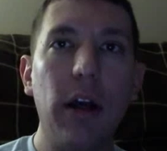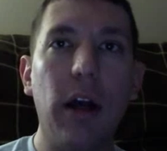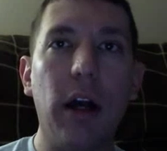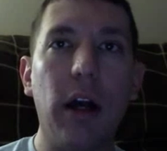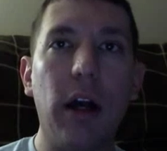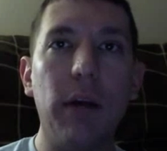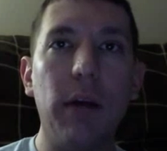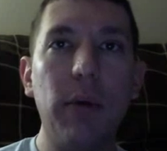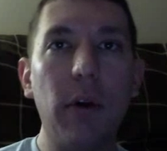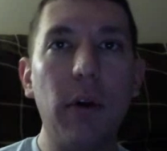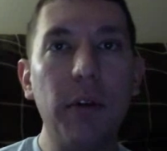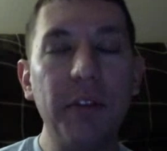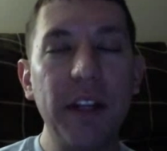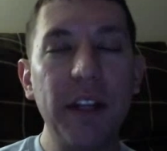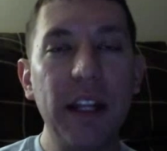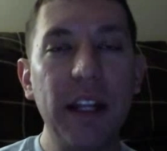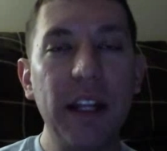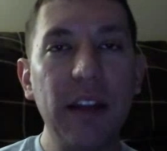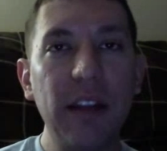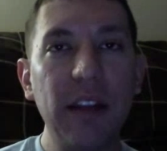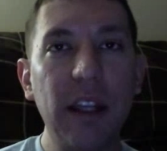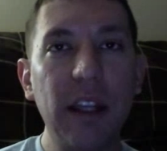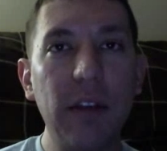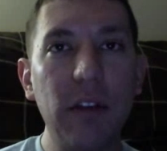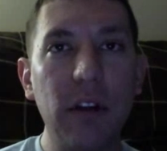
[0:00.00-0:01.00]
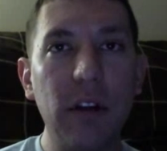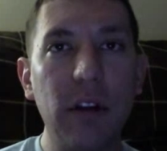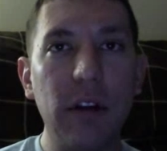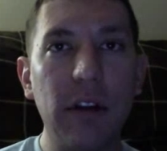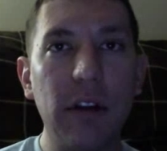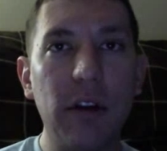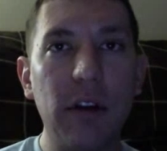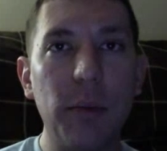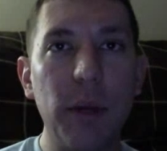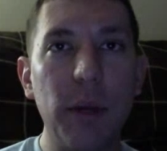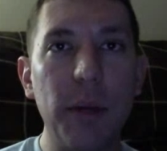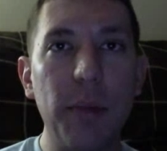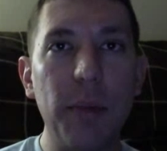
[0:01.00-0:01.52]
hopefully this gives you a
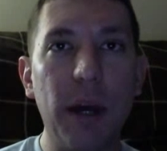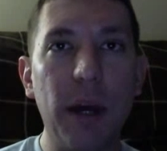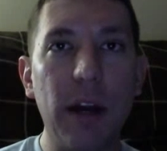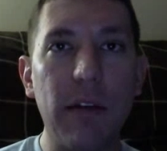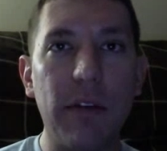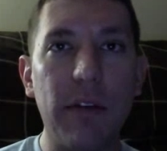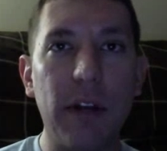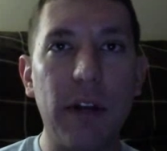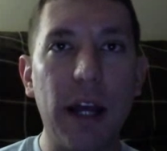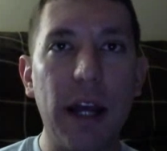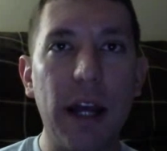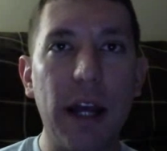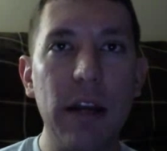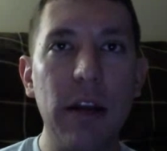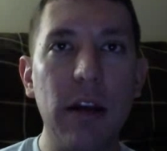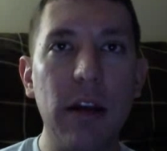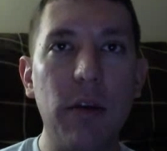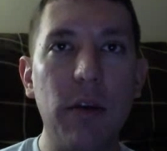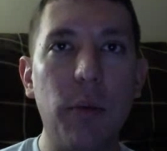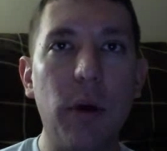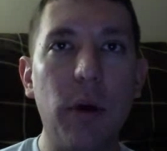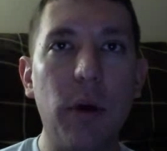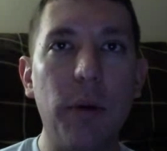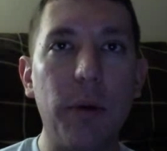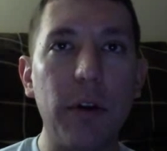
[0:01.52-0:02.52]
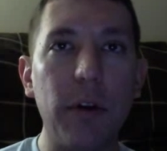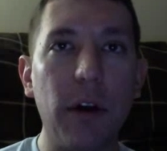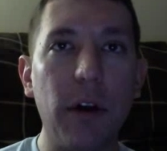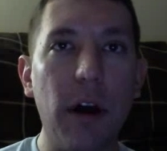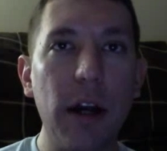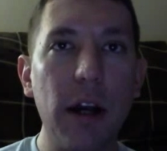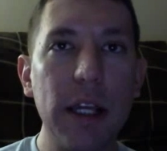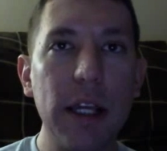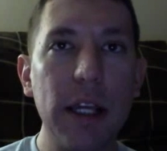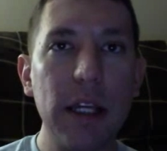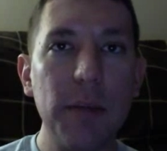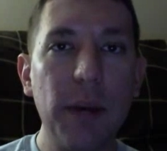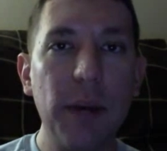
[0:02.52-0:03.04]
little bit better of an idea of what we're
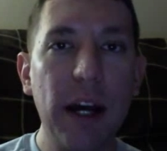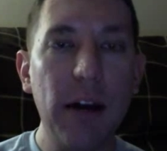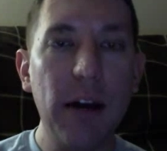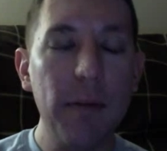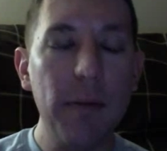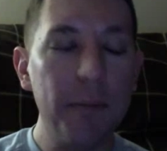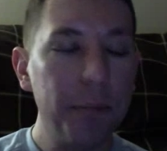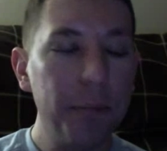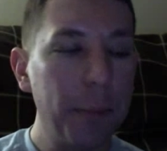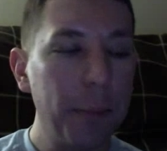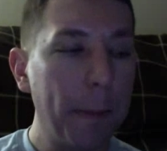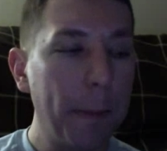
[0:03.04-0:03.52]
talking about.